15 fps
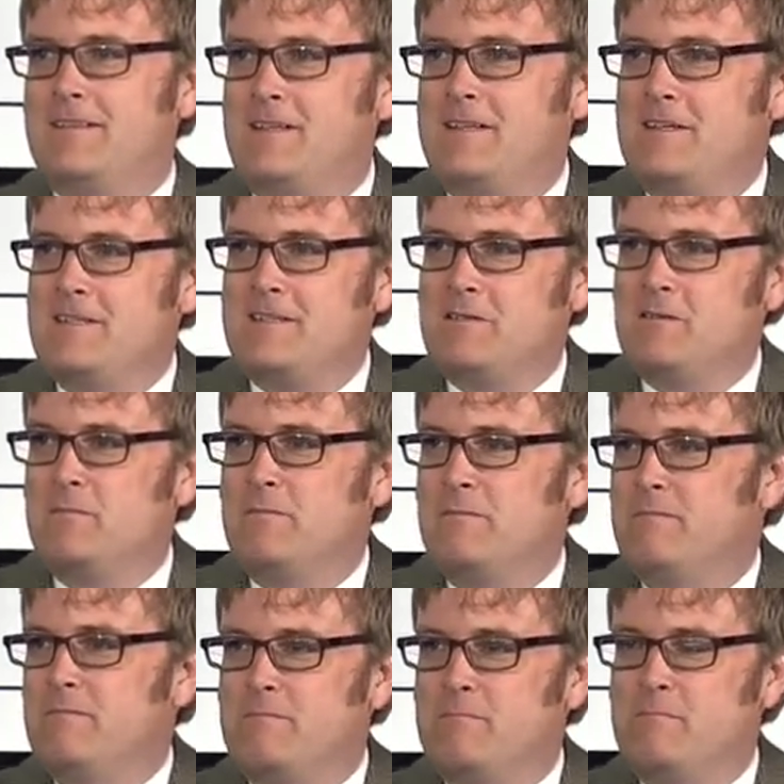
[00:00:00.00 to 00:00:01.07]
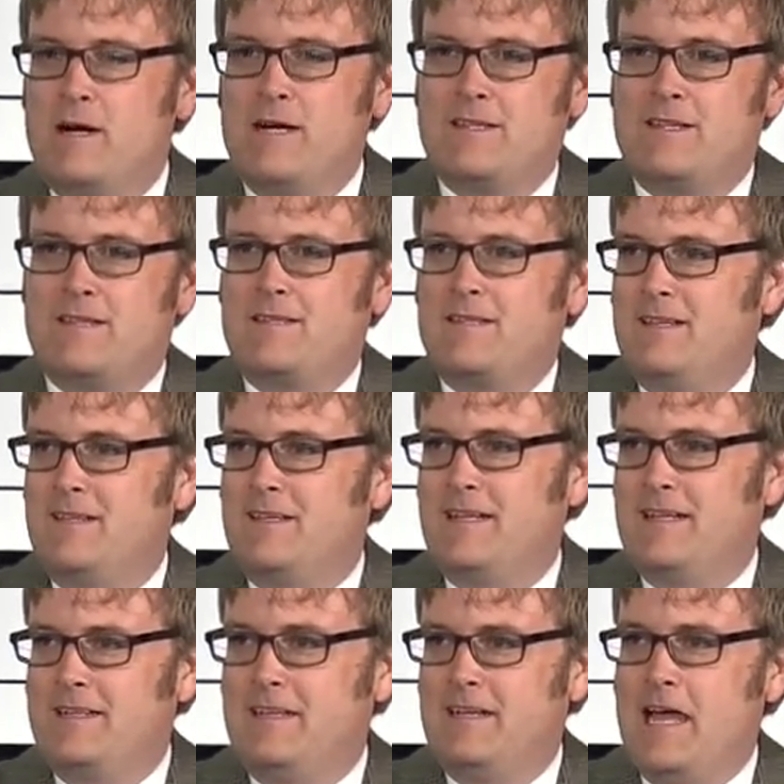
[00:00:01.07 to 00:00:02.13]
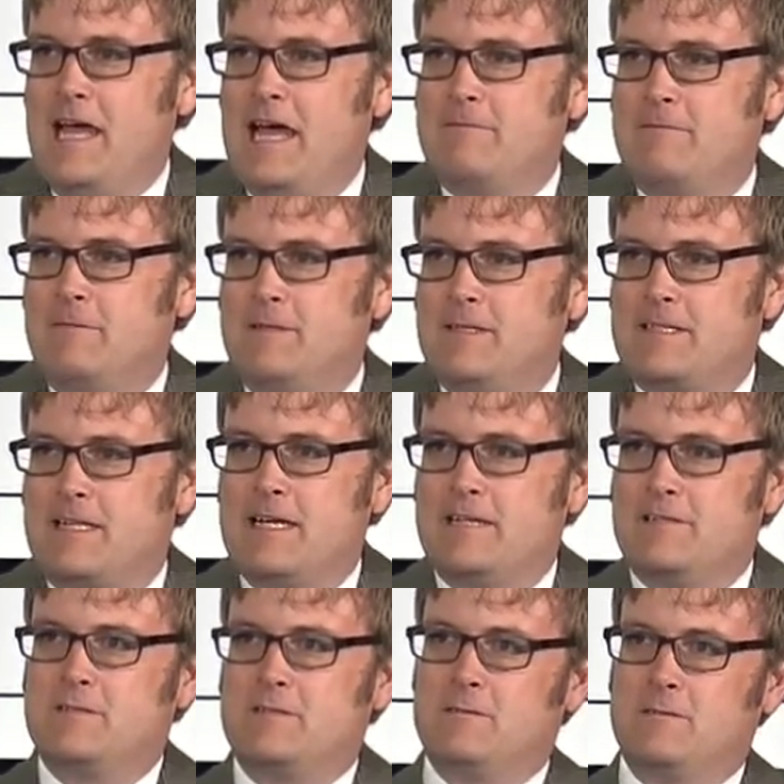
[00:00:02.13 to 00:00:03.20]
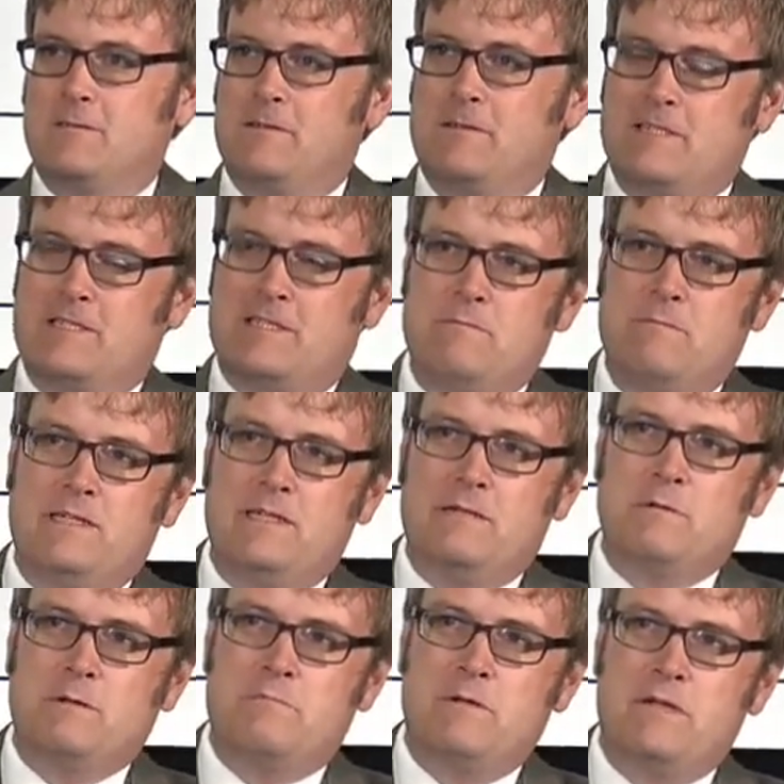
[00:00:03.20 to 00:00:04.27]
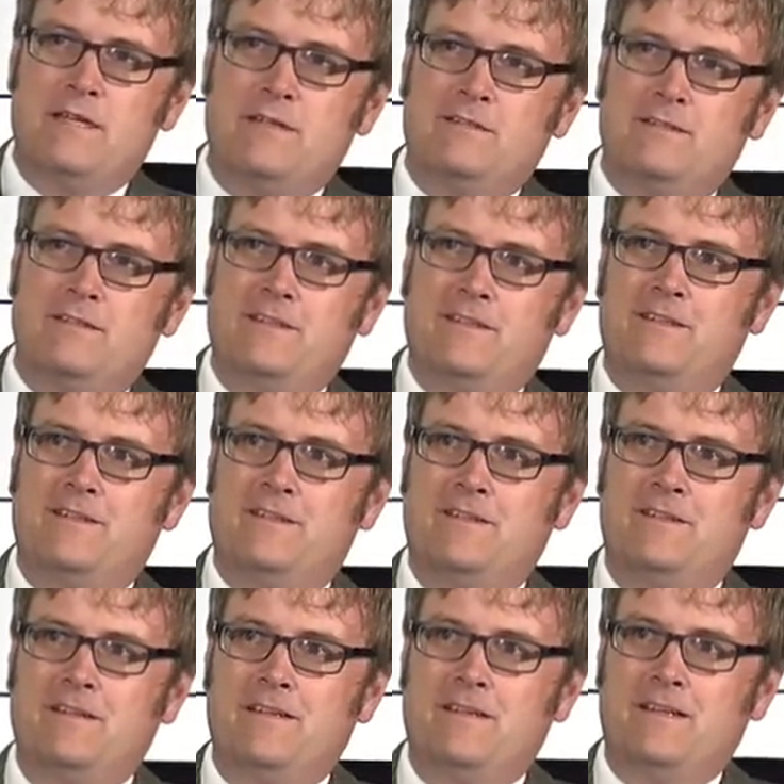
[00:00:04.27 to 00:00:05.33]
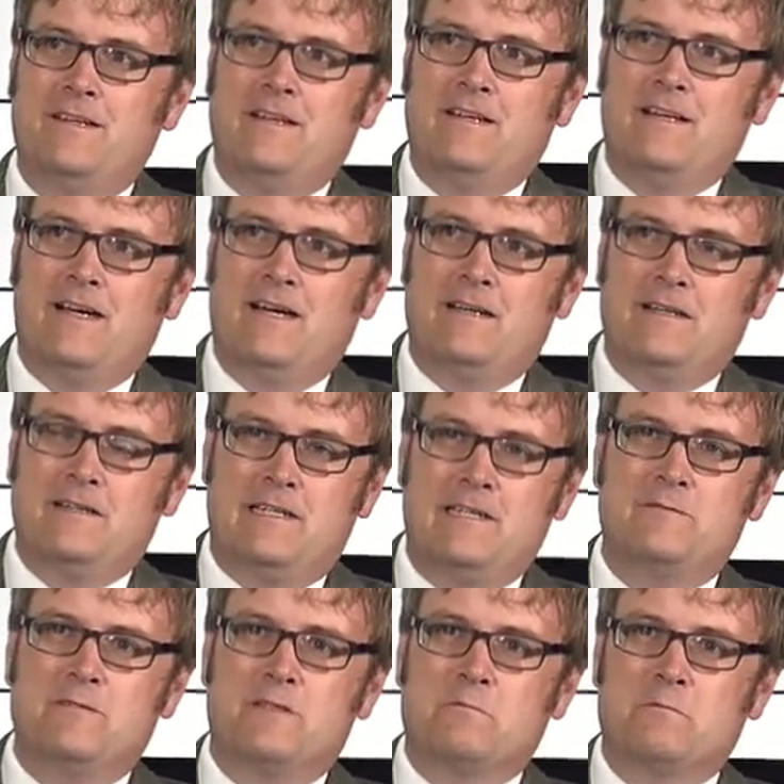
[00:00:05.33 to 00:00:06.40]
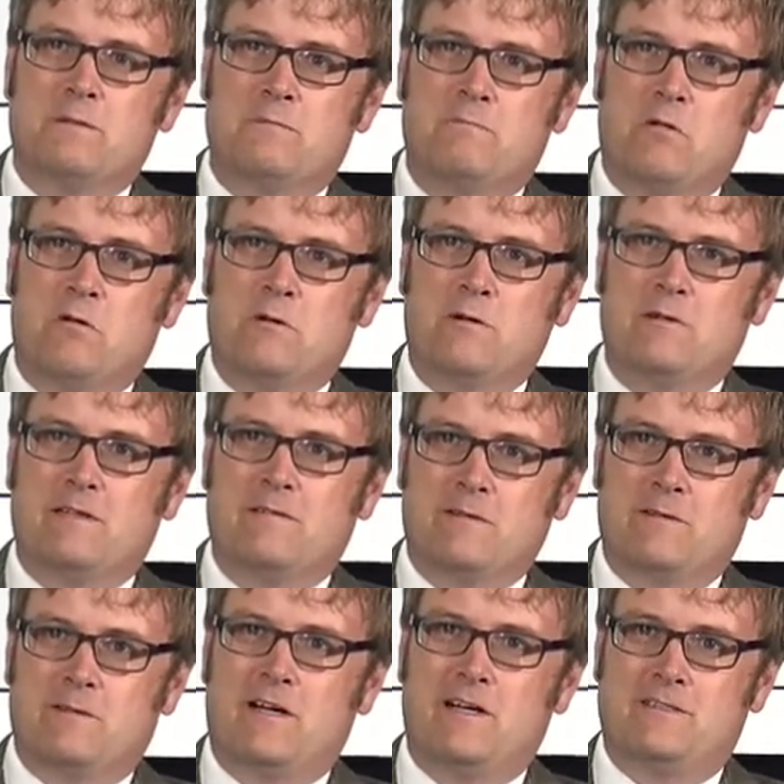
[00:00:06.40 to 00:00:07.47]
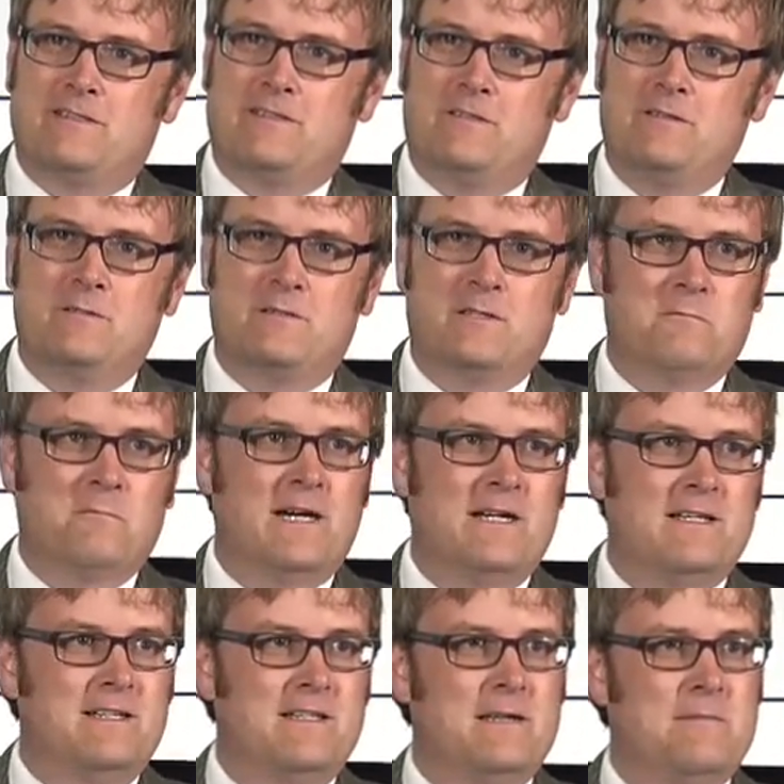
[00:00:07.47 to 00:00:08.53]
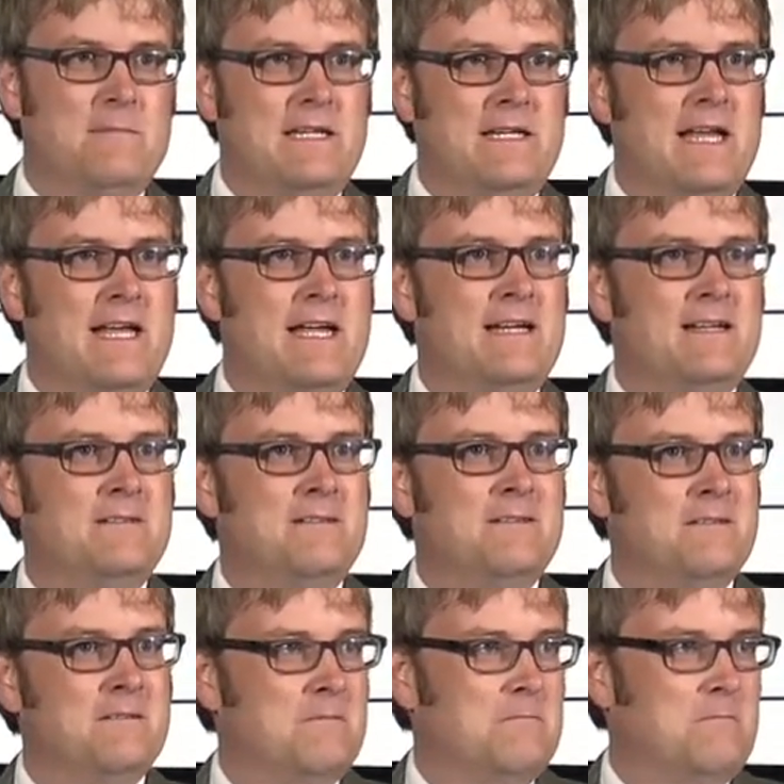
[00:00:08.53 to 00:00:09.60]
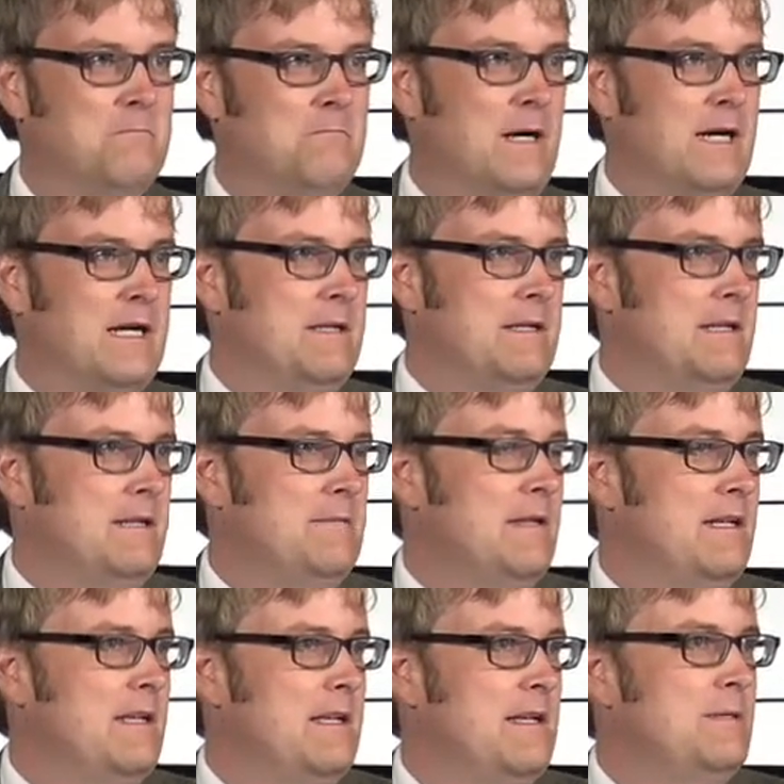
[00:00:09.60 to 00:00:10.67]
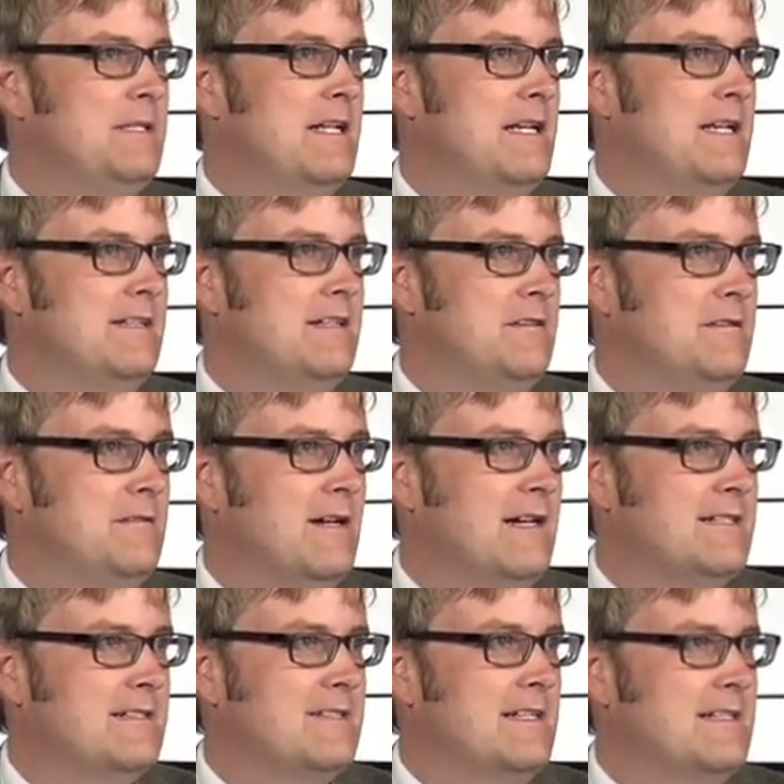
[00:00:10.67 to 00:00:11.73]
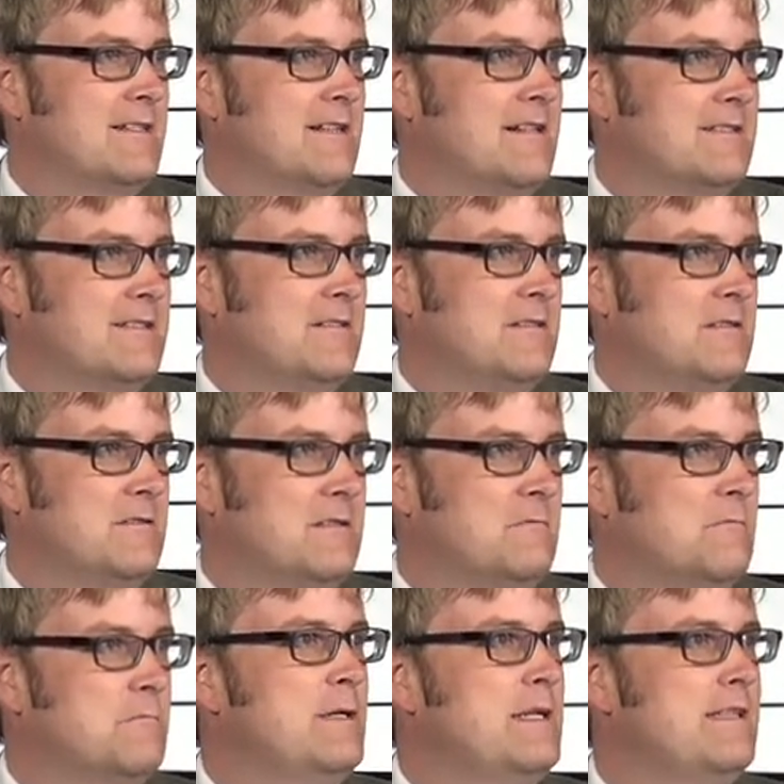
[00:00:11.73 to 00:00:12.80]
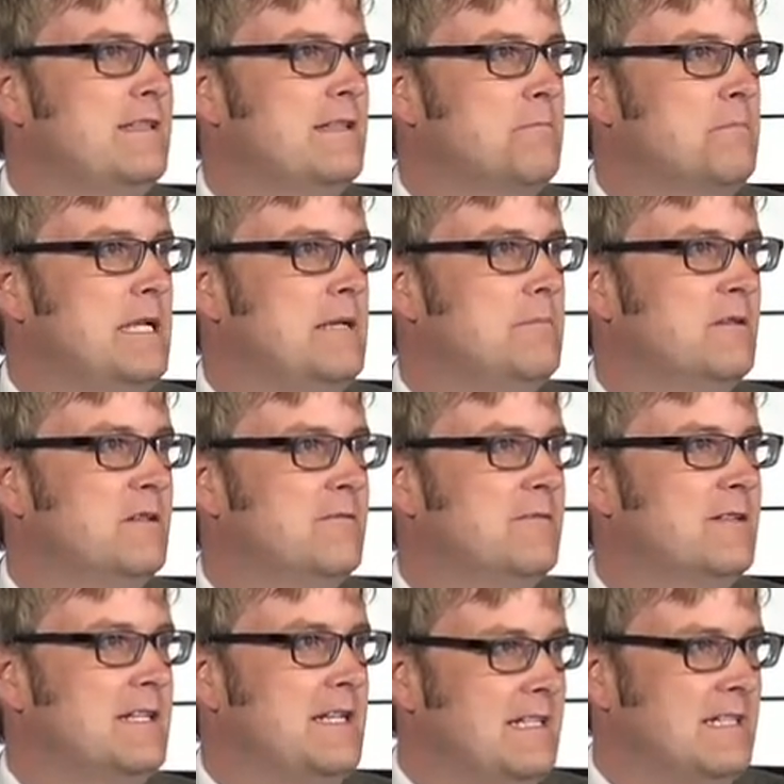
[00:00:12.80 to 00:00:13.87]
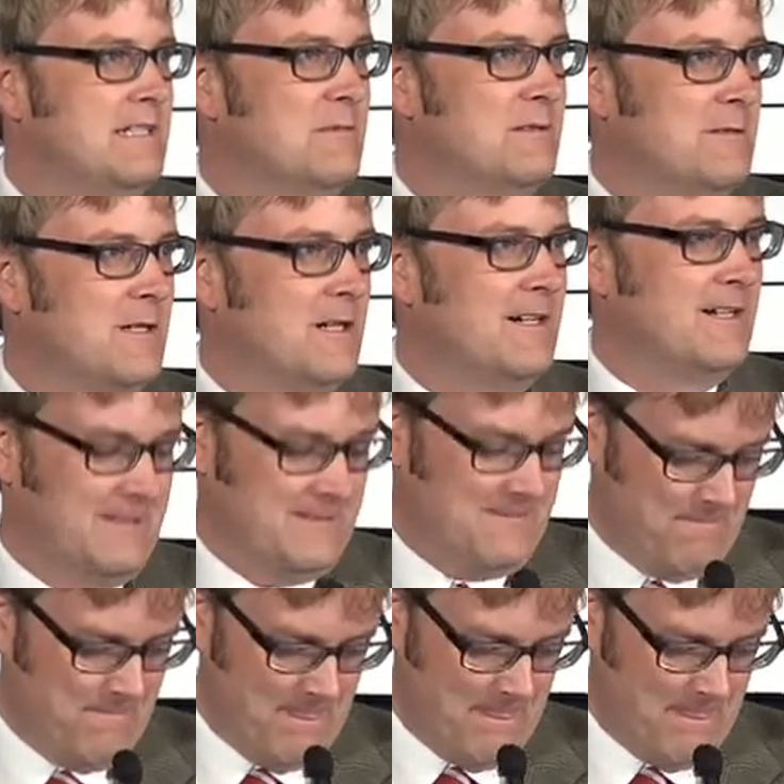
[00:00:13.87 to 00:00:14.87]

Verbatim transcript: the initial month and a half of this council, this committee repeatedly gives a report of their constitution writing. They began by imitating the United States Constitution, we the people of the kingdom of God.